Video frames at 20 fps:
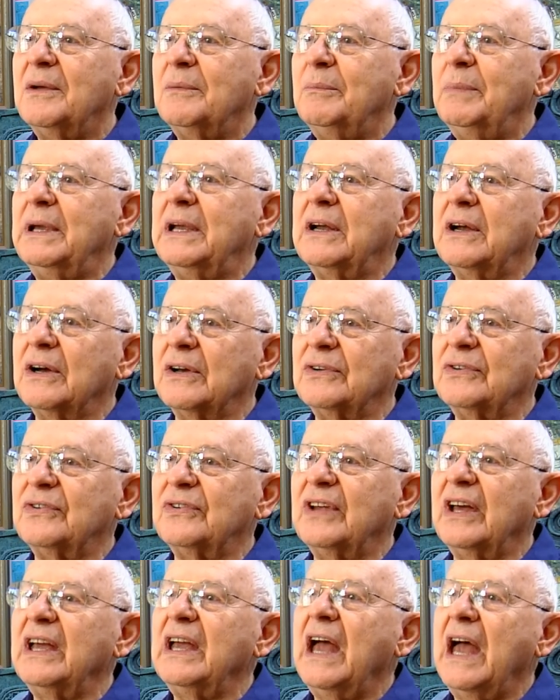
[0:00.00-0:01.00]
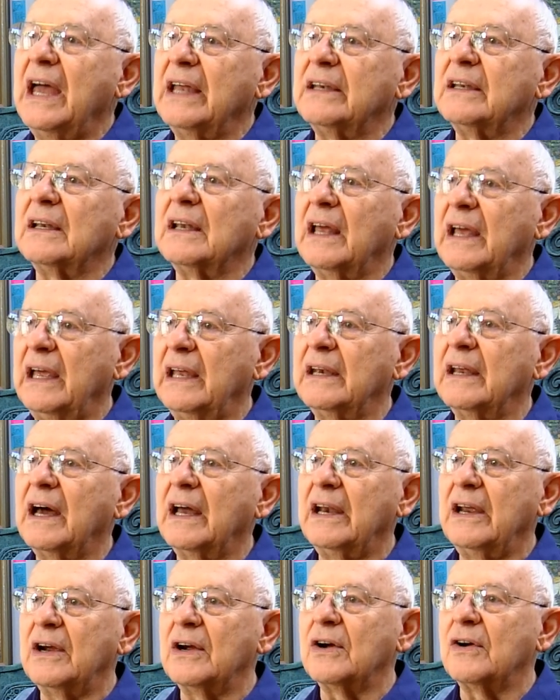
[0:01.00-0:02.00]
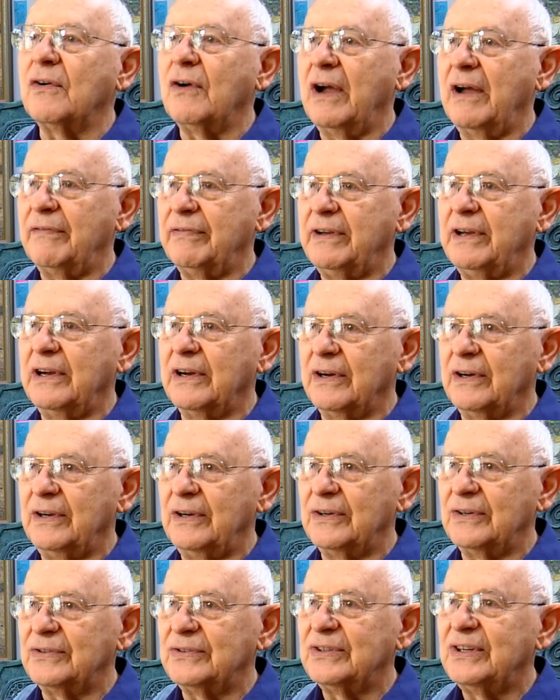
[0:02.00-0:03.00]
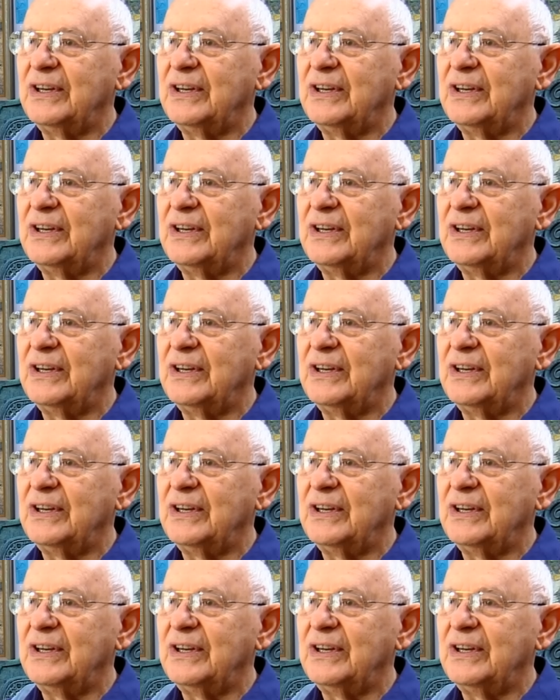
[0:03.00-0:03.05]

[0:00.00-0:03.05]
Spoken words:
because they had to land on aircraft carriers.